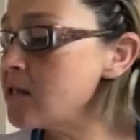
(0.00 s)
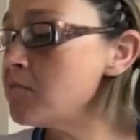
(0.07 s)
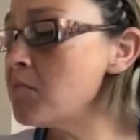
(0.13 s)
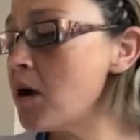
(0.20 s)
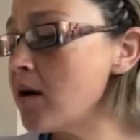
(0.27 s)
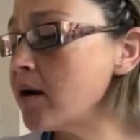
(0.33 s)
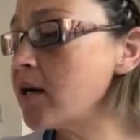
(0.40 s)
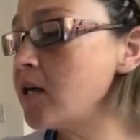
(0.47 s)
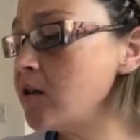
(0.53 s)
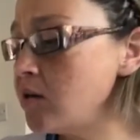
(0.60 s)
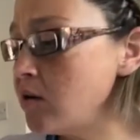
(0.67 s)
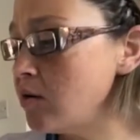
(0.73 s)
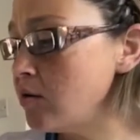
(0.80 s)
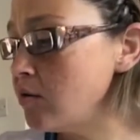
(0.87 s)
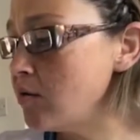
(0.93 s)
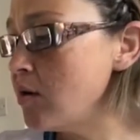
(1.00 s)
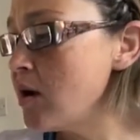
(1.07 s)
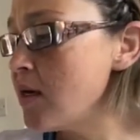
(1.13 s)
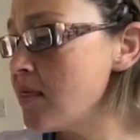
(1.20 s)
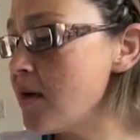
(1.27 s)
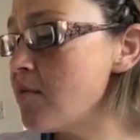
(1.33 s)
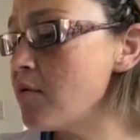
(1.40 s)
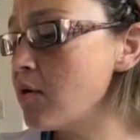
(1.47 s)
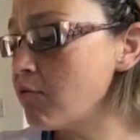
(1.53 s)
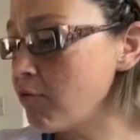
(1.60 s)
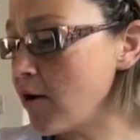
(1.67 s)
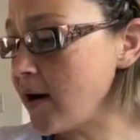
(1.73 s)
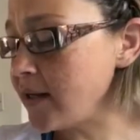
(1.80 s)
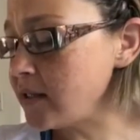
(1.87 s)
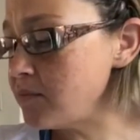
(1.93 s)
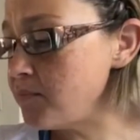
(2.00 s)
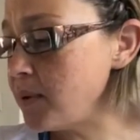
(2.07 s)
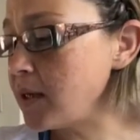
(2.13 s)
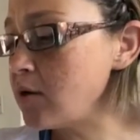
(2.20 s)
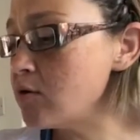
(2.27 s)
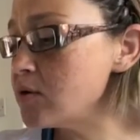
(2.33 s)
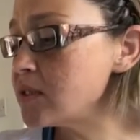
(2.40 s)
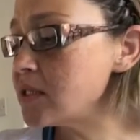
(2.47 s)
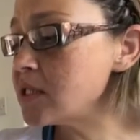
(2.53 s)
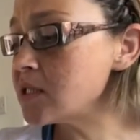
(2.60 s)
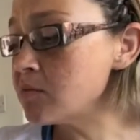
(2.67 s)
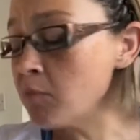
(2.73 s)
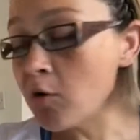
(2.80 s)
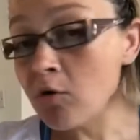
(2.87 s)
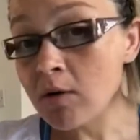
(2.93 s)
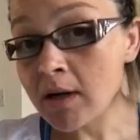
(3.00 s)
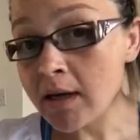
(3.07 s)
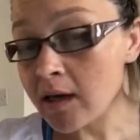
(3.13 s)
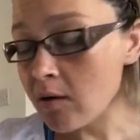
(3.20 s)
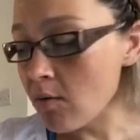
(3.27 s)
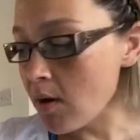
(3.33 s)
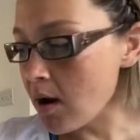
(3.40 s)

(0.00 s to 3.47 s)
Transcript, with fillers: monkey knew they were right because the smaller you